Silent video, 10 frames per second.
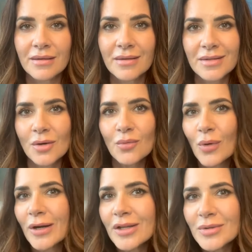So,
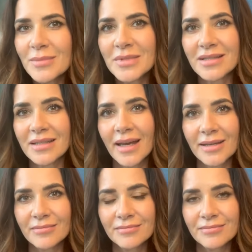where are you tempted
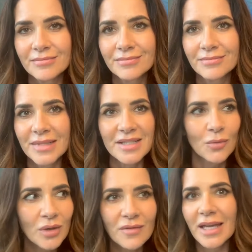today? Is it
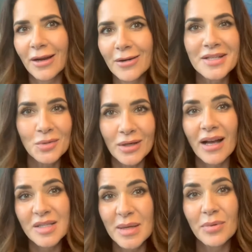one of the areas where
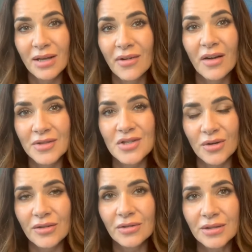God's people have often
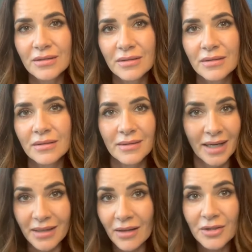struggled?
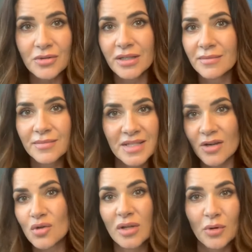Idolatry,
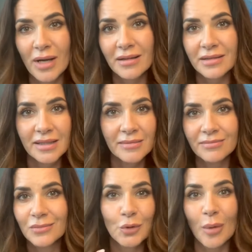sexual immorality,
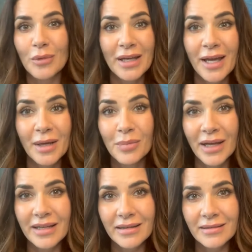grumbling and
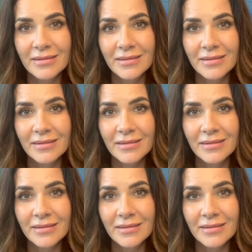complaining?